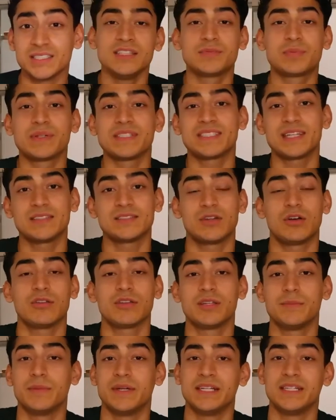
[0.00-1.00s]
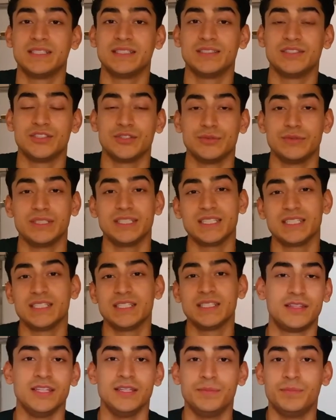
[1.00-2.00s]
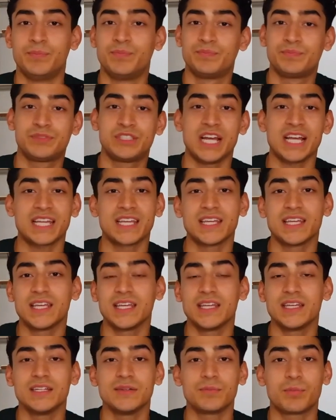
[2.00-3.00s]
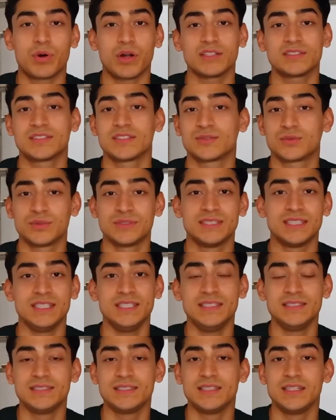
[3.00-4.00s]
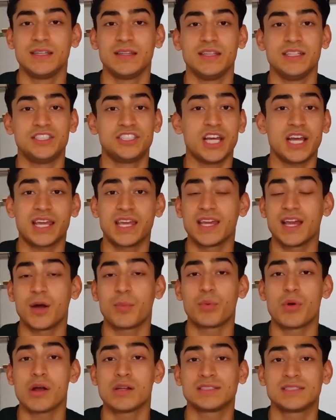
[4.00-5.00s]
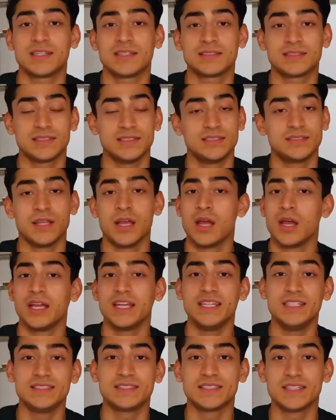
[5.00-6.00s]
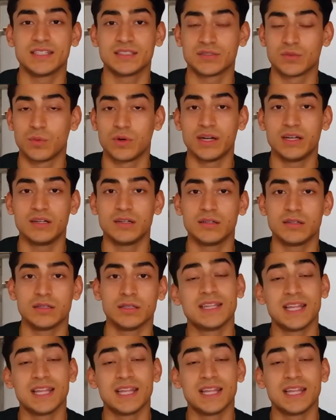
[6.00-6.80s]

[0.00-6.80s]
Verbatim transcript: This place has all the amenities you need. The checking in process was easy. The checking out process is easy as well.